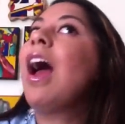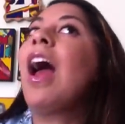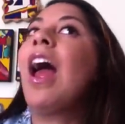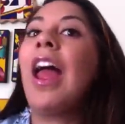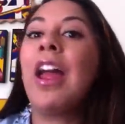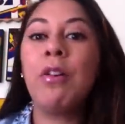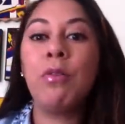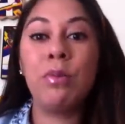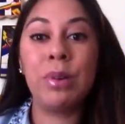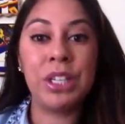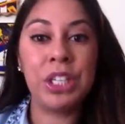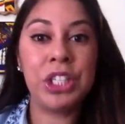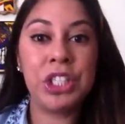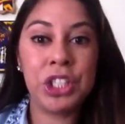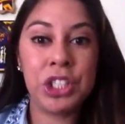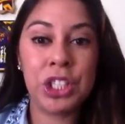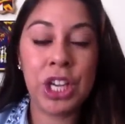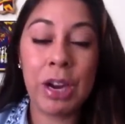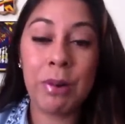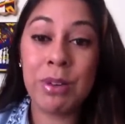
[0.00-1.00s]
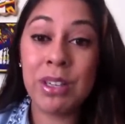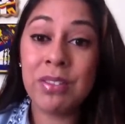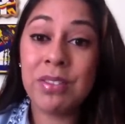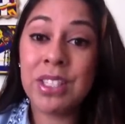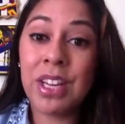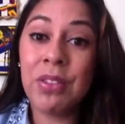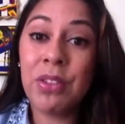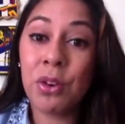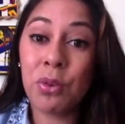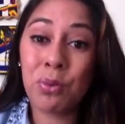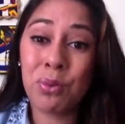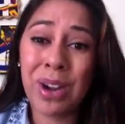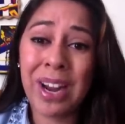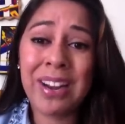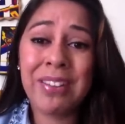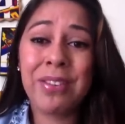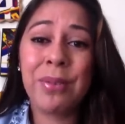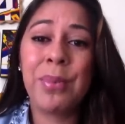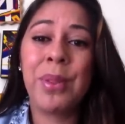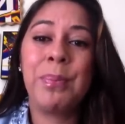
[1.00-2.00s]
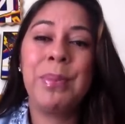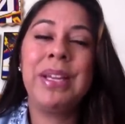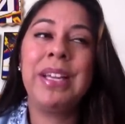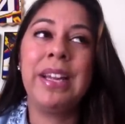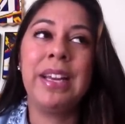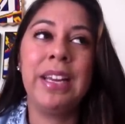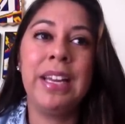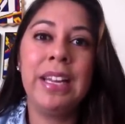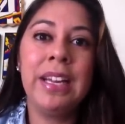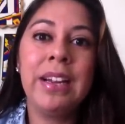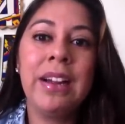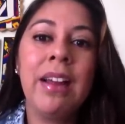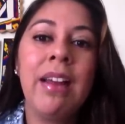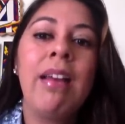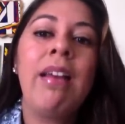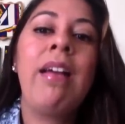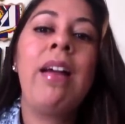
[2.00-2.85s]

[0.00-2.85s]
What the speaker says: I wish I would have done the red from the beginning.